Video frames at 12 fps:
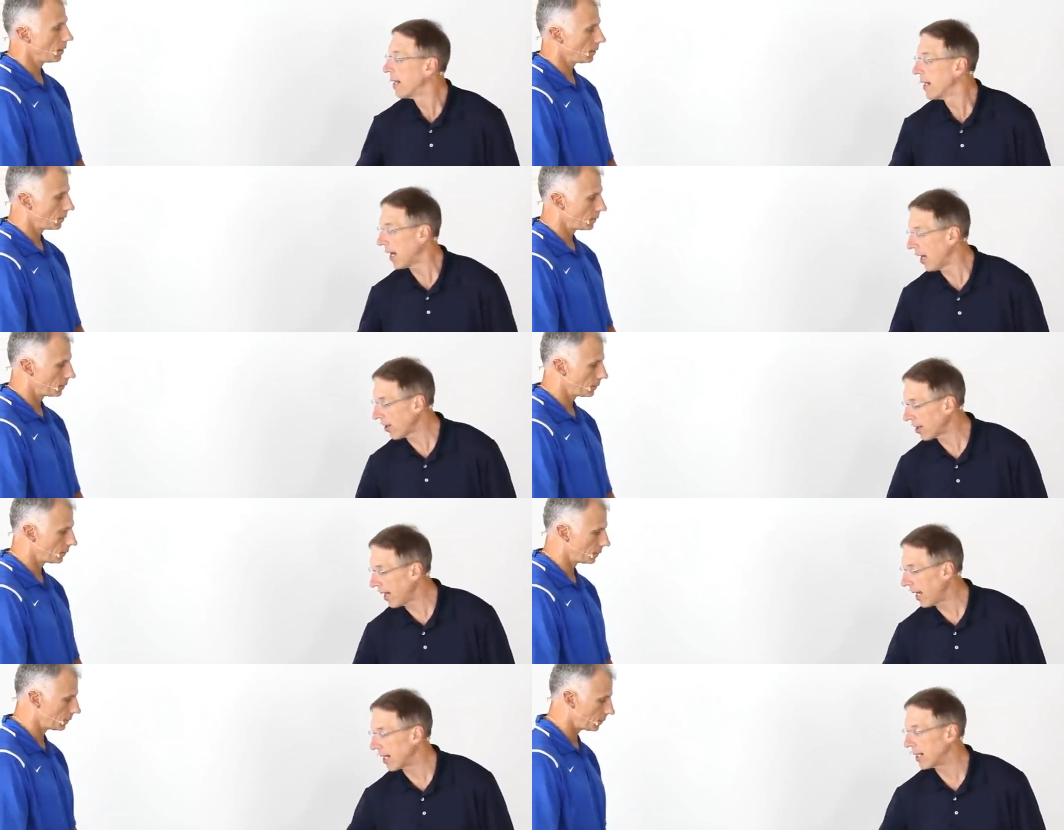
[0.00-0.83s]
Speaker 1: The other
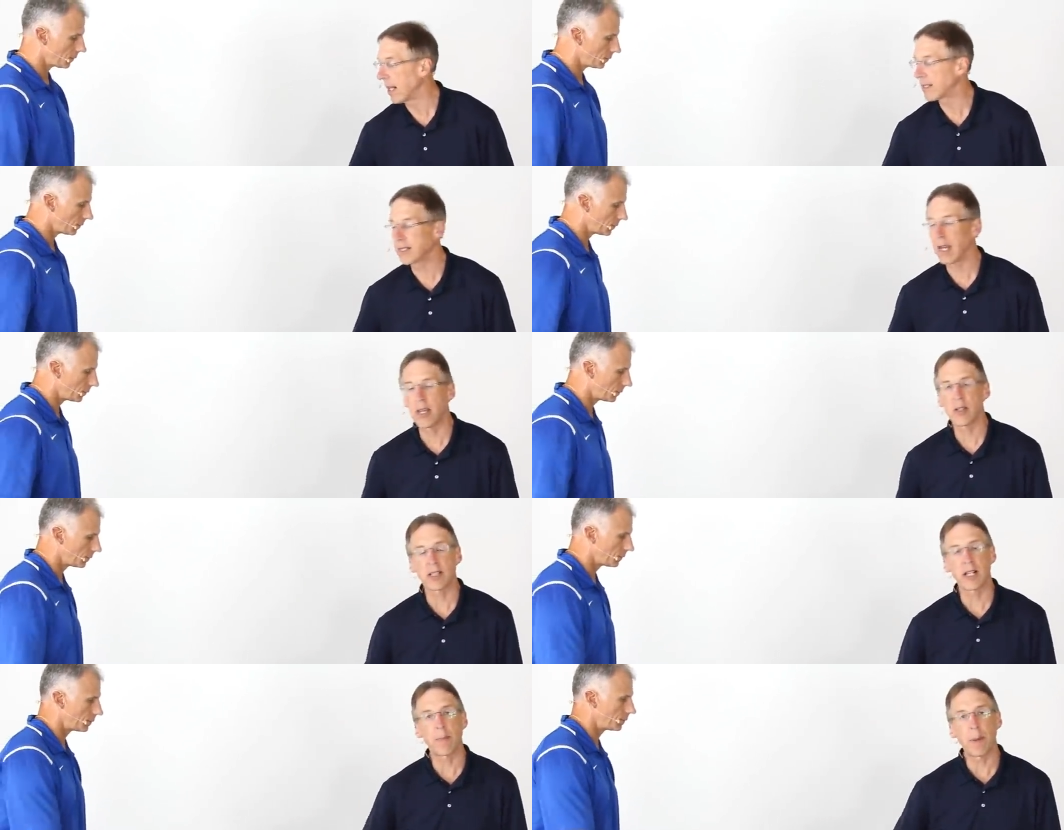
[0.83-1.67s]
thing, let's say
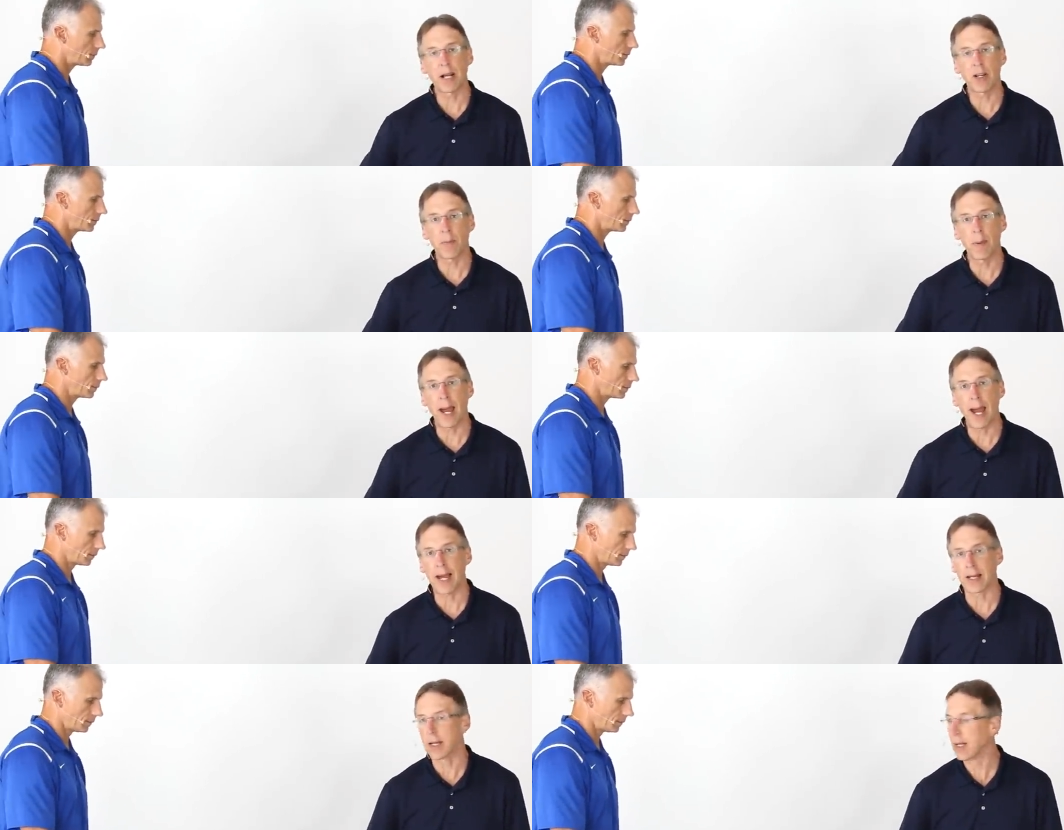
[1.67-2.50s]
you sleep on your
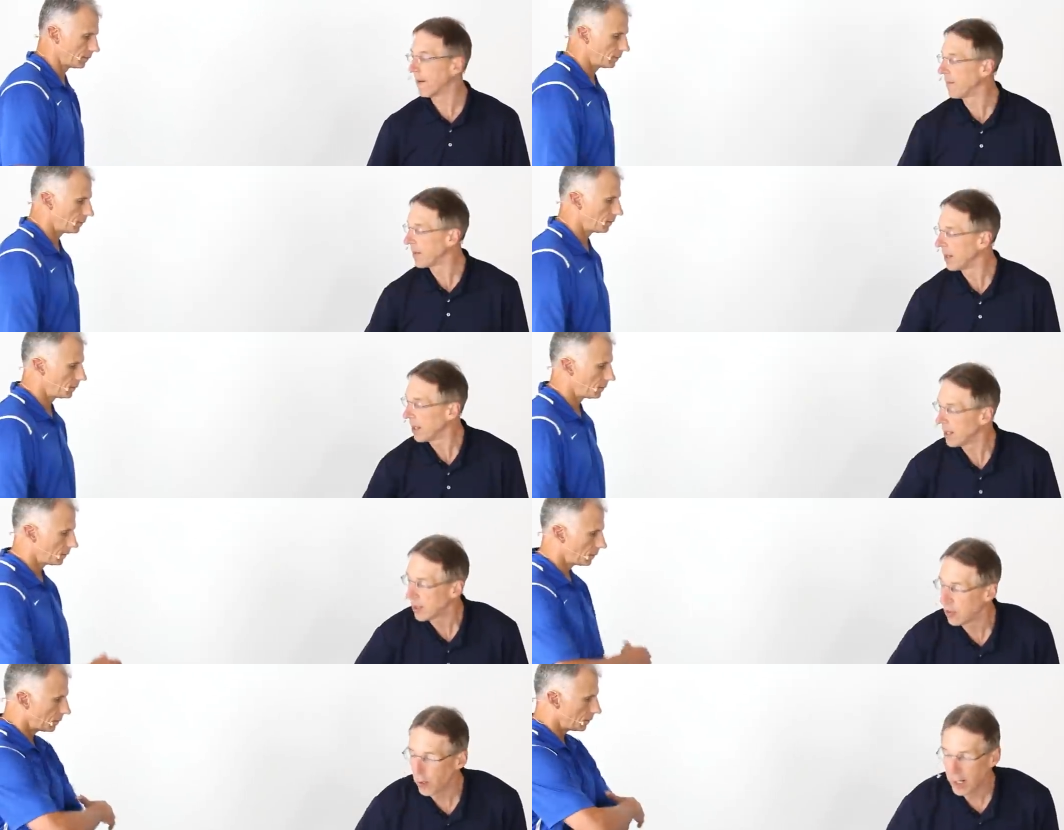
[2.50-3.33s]
back
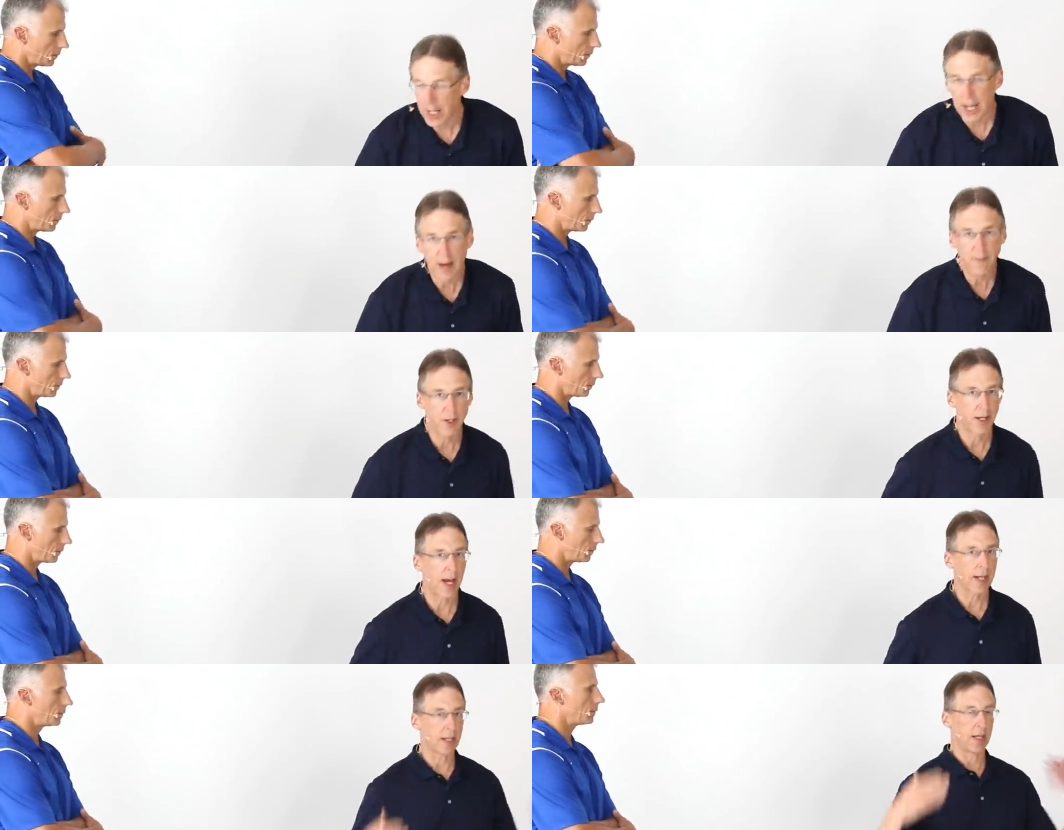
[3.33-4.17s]
you want to have the
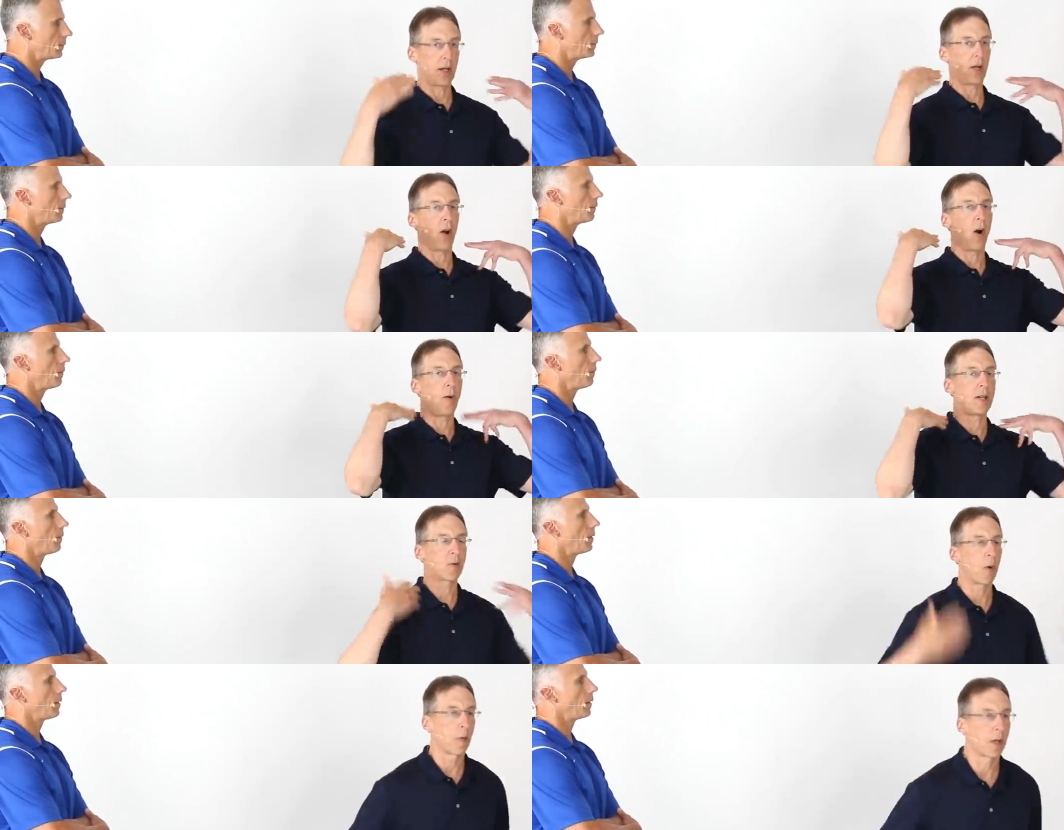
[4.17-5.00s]
neck in
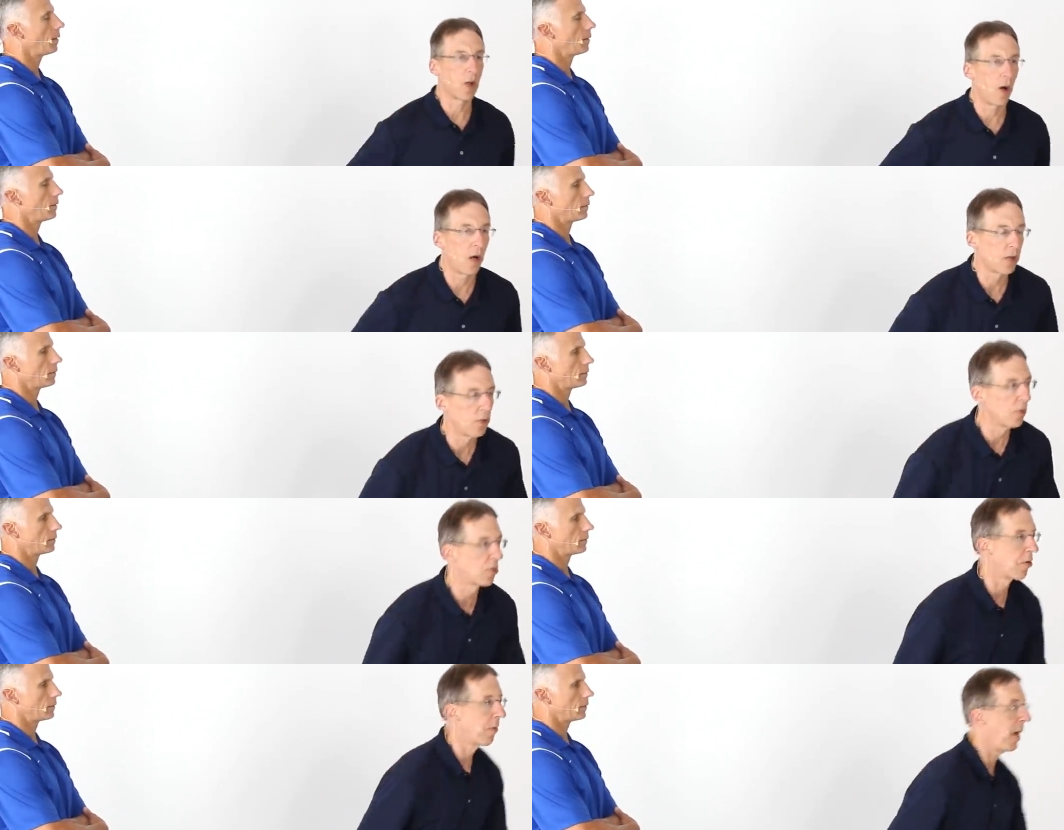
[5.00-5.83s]
always what we call
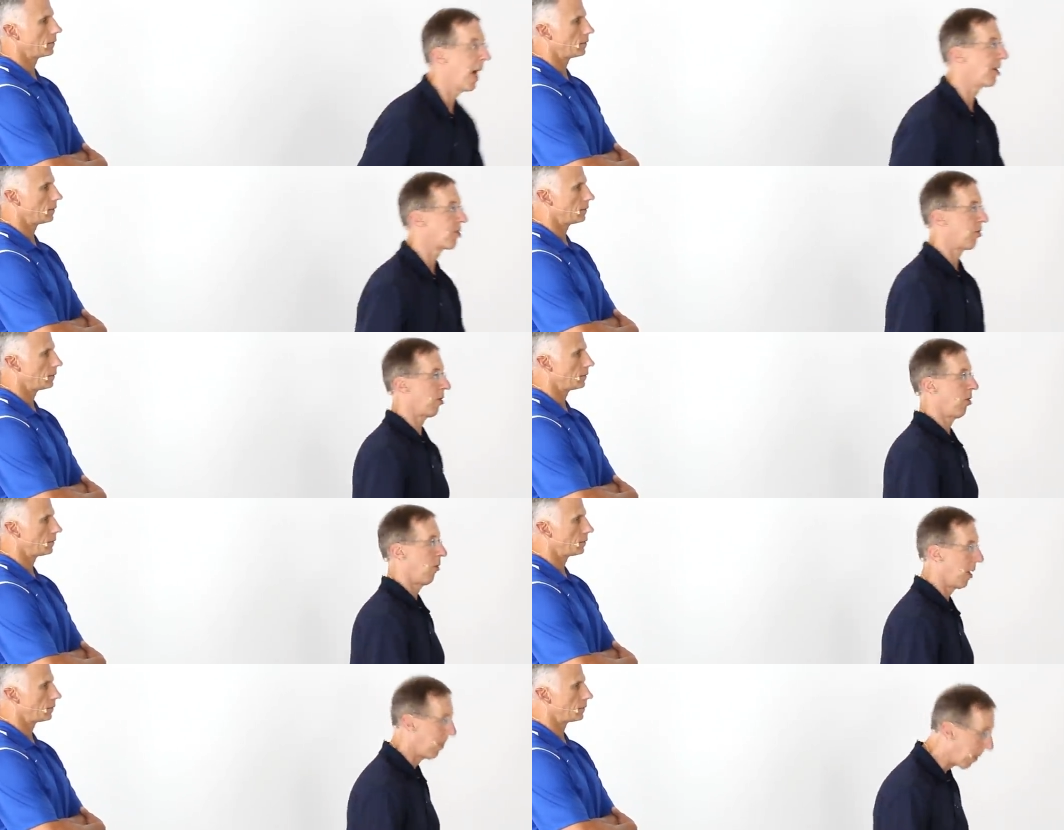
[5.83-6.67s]
neutral posture. You
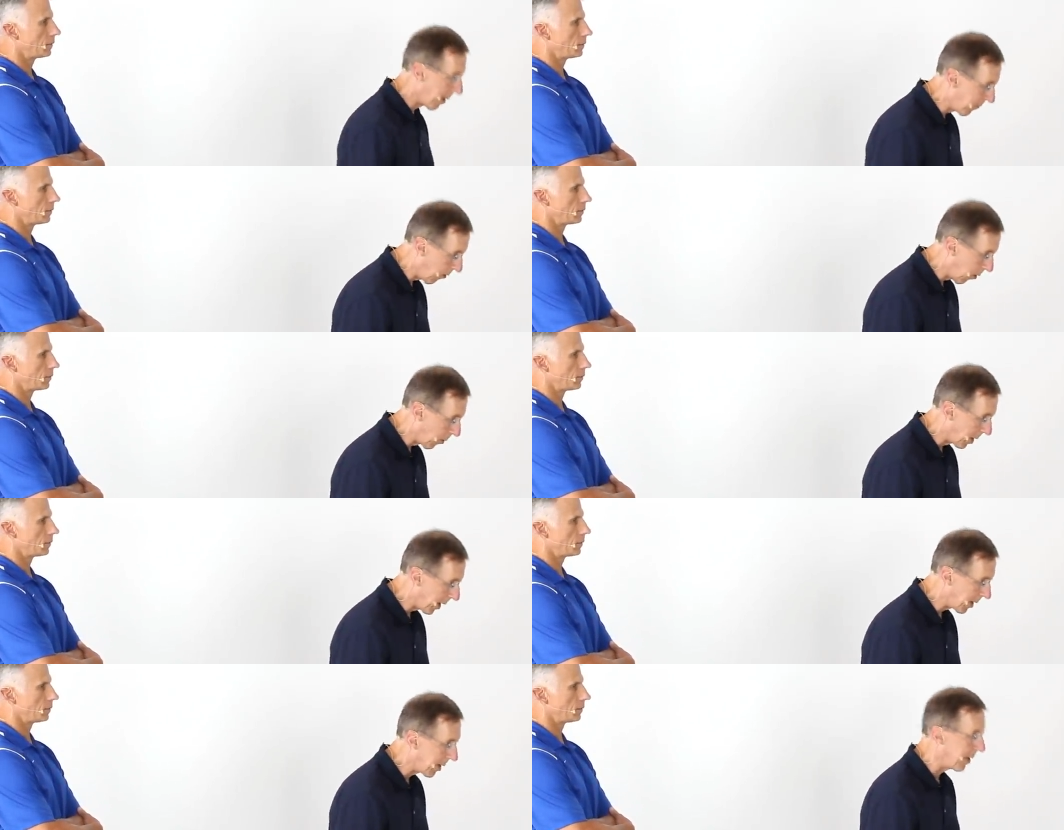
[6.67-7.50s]
don't want to breathe
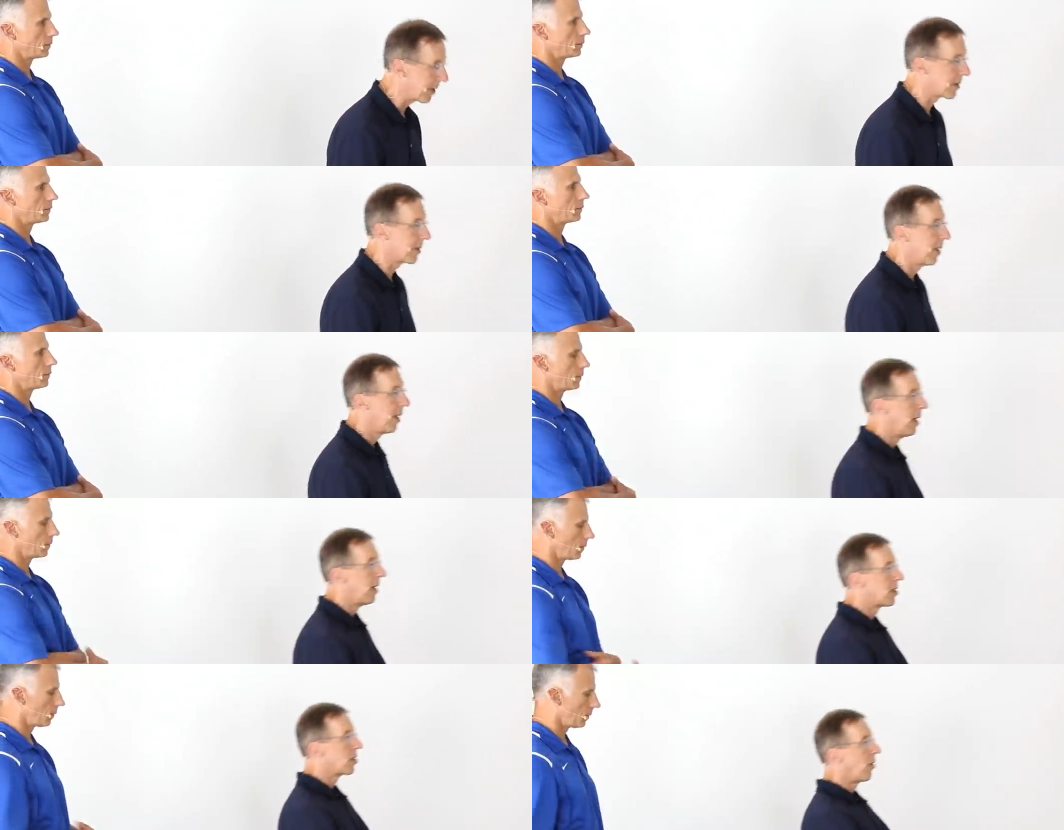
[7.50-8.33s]
forward like this.
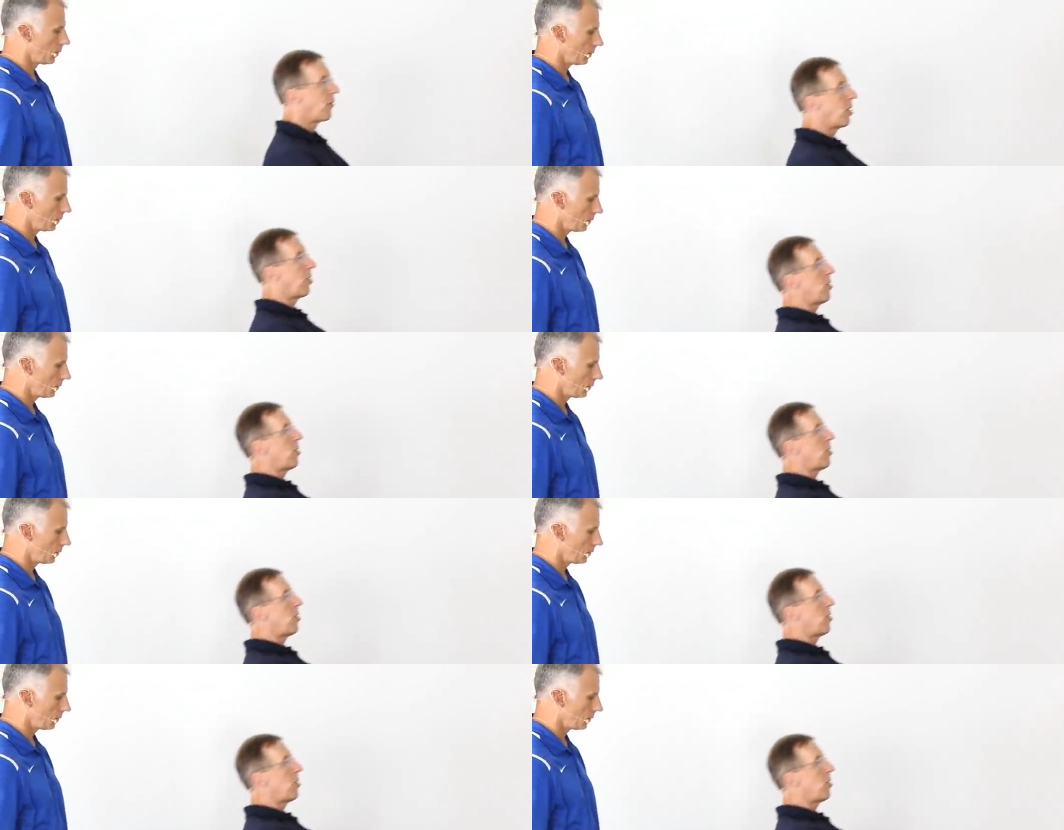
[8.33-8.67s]
So if you